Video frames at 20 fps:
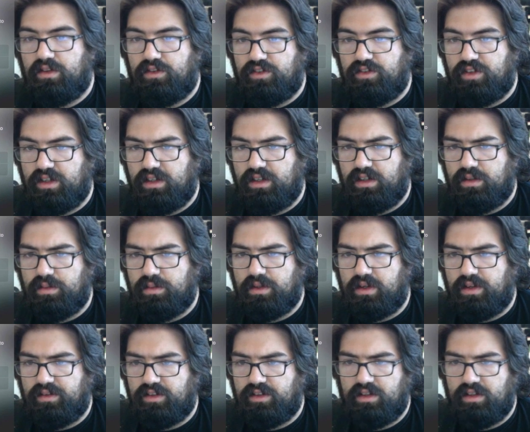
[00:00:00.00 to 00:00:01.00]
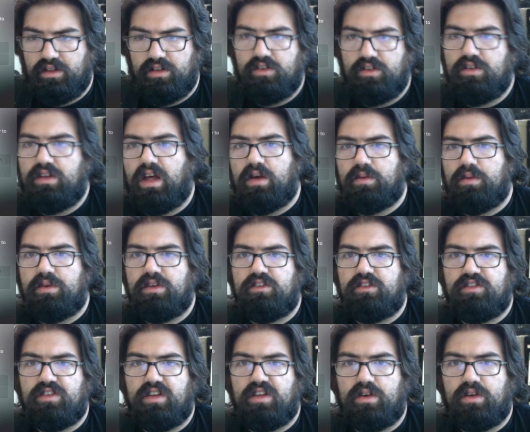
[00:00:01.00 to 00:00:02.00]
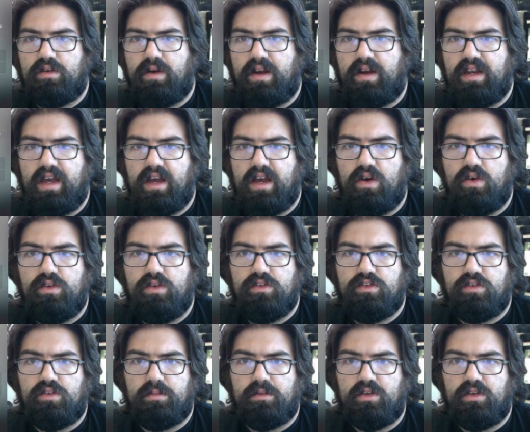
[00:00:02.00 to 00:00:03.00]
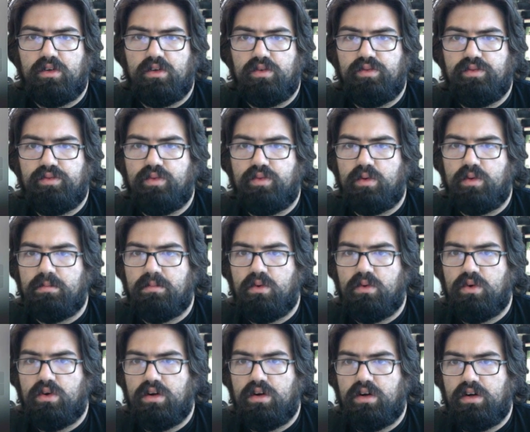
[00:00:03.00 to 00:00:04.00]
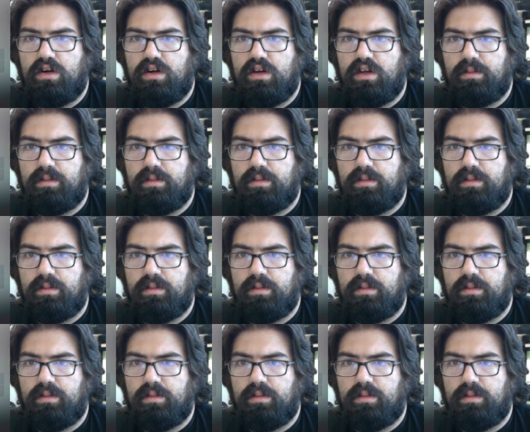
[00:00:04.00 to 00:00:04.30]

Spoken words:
Like we don't have to do that. We can center it right now. So I'm going to go for more. I'm